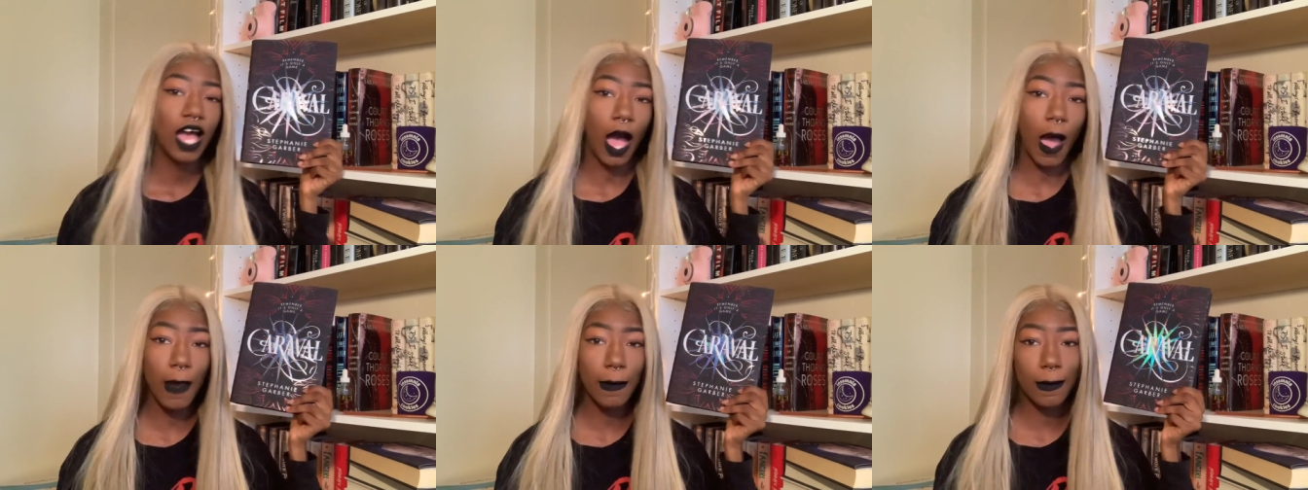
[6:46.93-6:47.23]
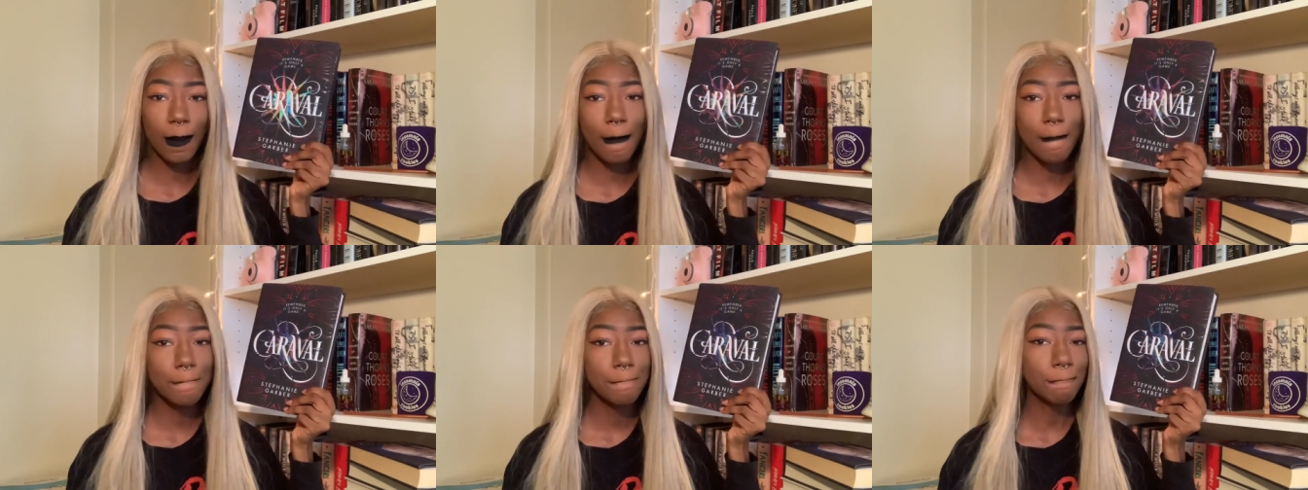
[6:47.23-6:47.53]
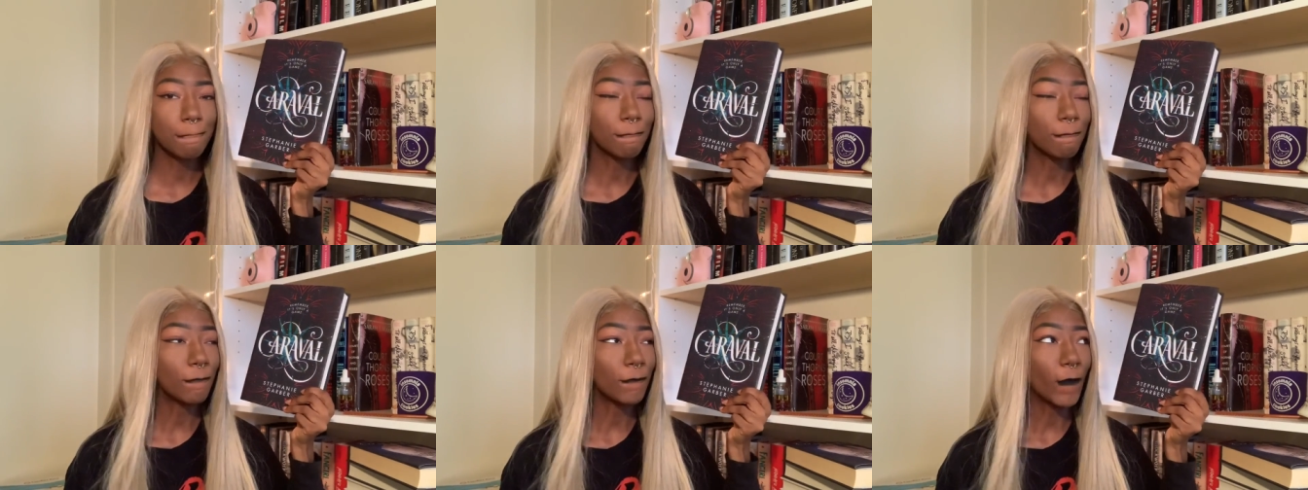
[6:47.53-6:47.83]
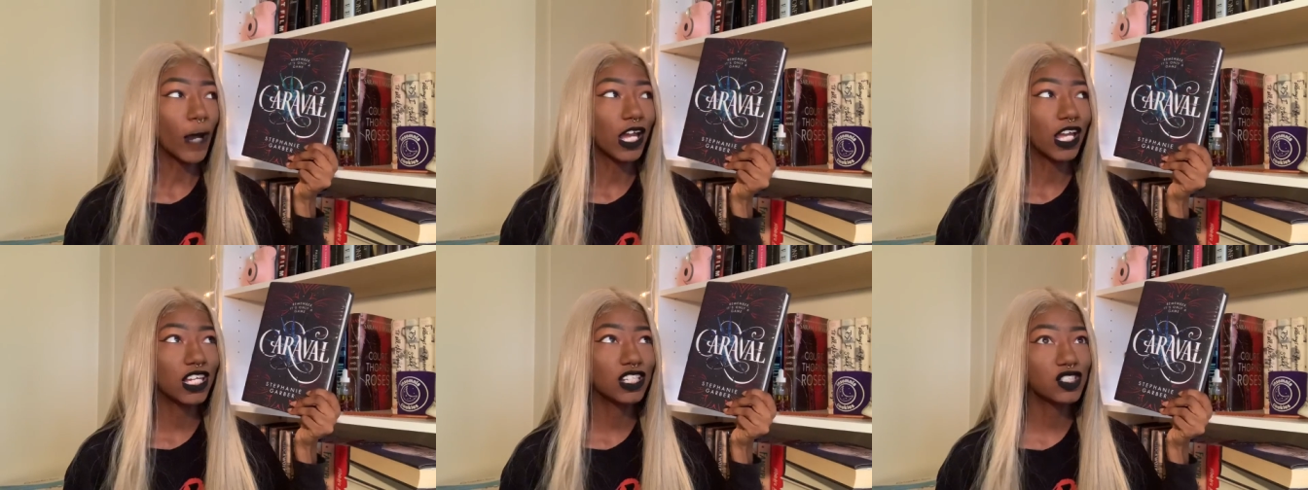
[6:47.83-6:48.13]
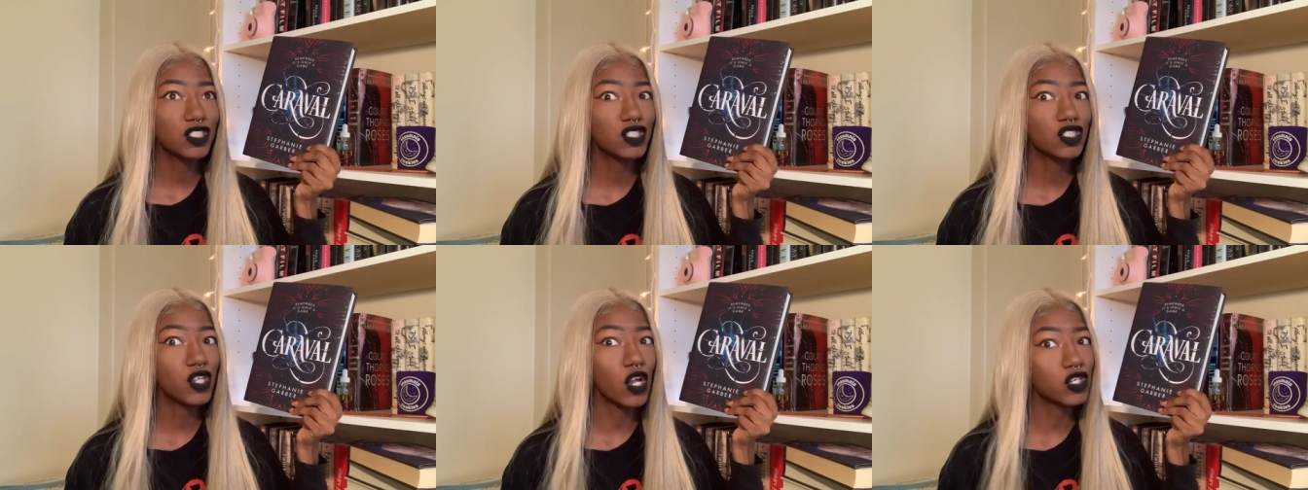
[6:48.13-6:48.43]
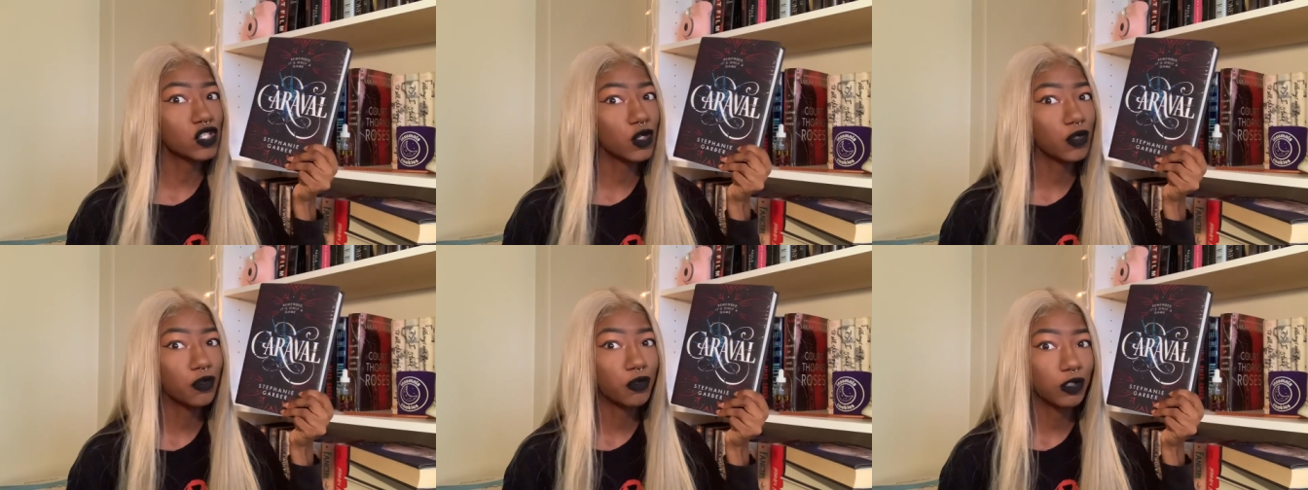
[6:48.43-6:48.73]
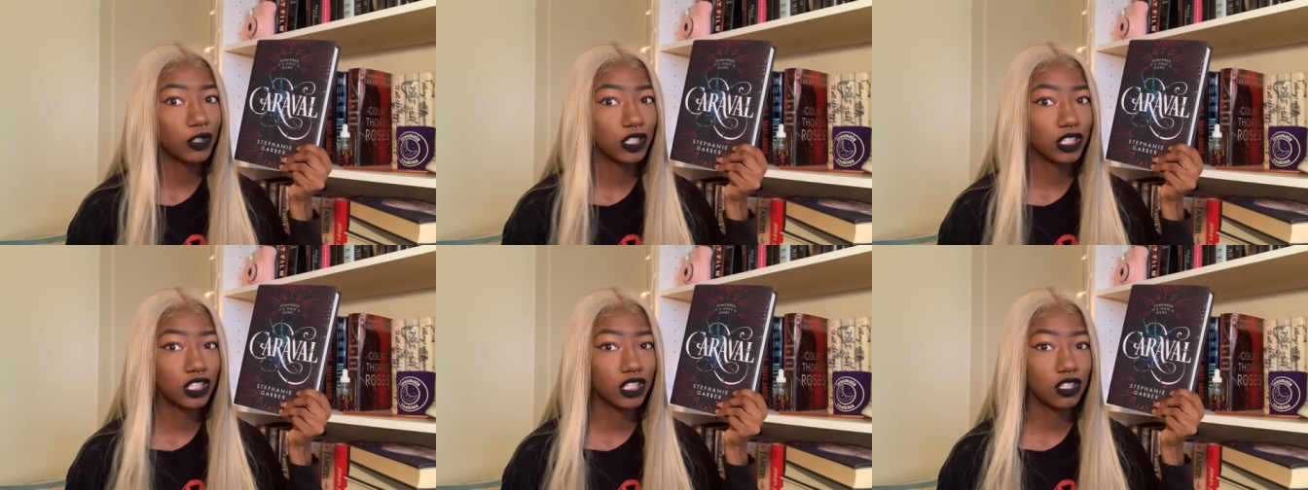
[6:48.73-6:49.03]
I don't know. It's just such a
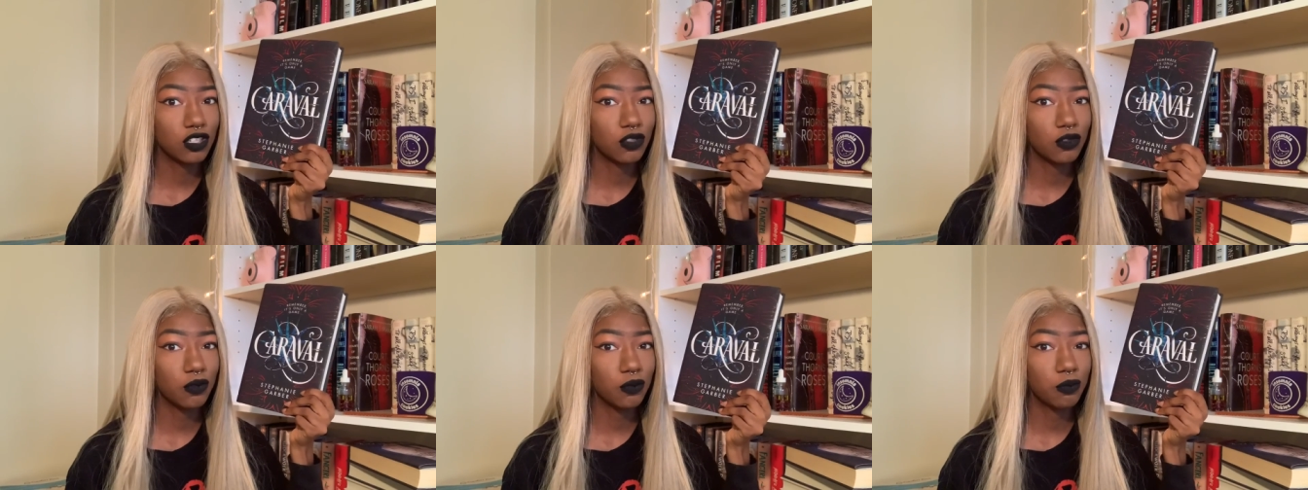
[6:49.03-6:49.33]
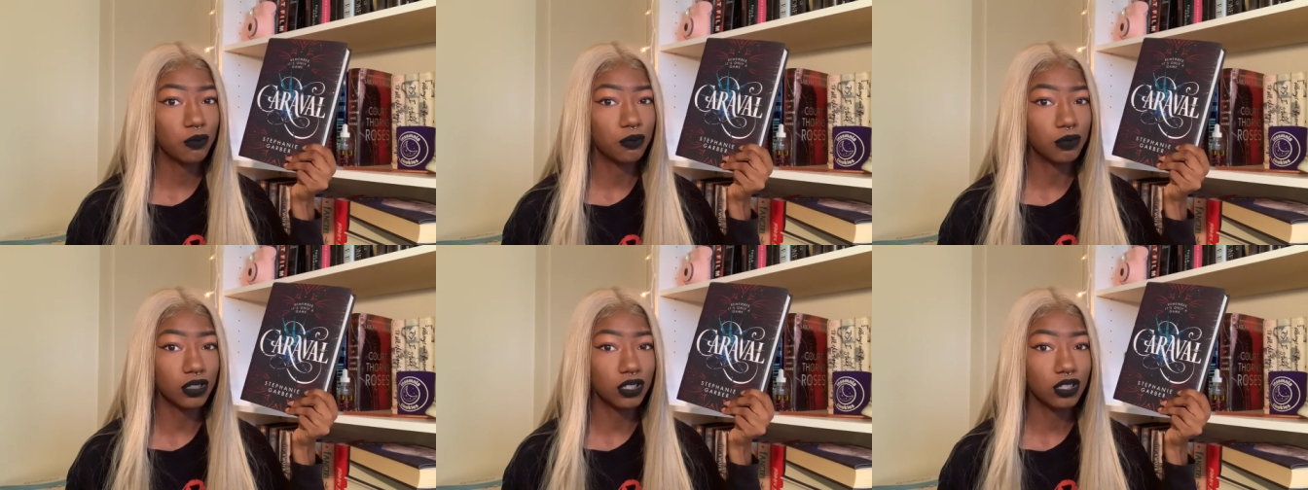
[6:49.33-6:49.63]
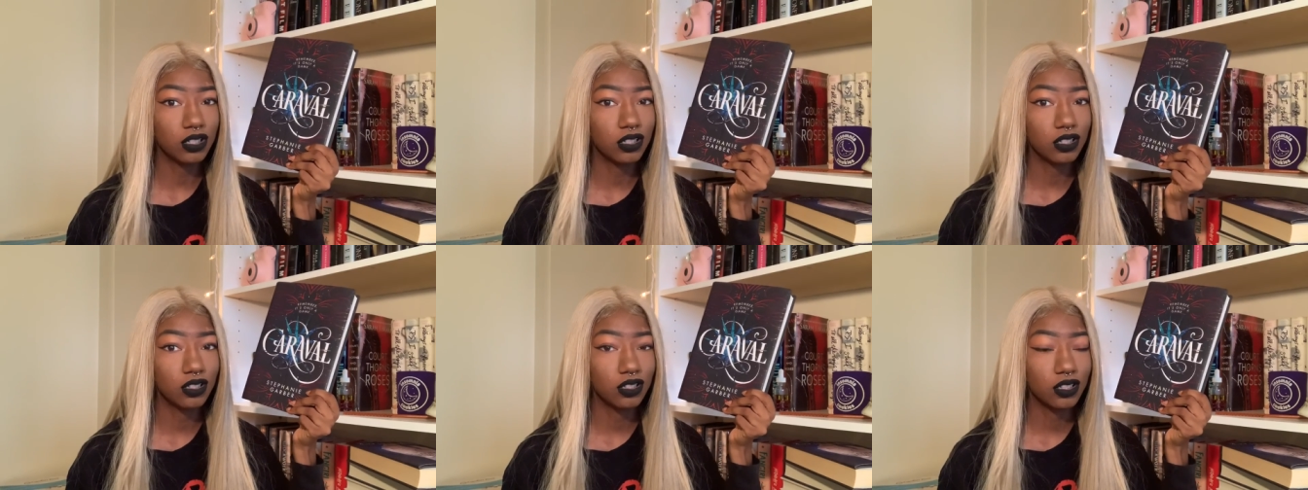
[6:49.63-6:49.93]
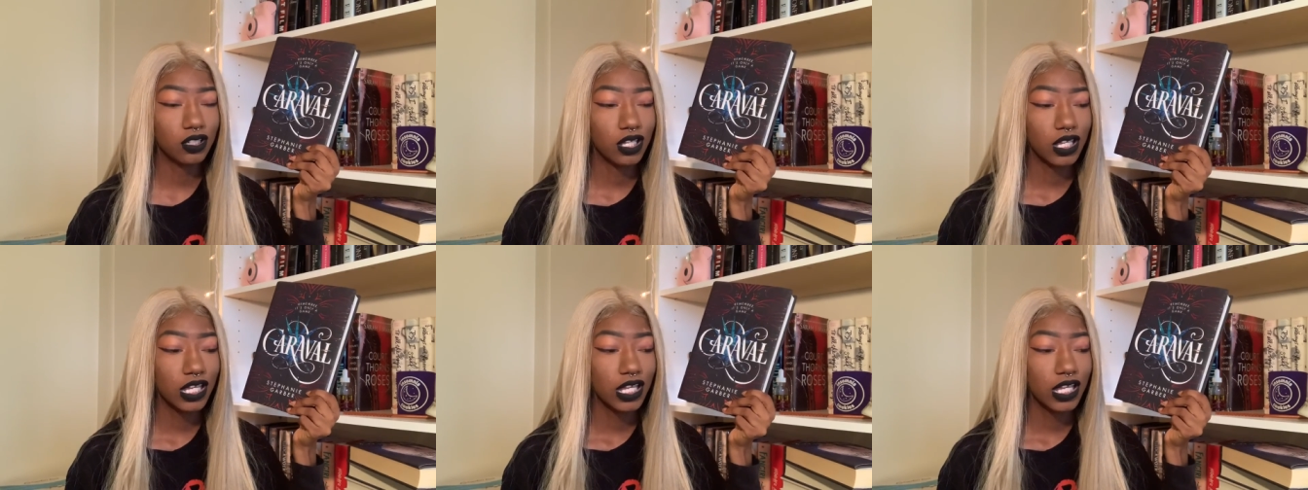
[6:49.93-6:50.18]
really cute book,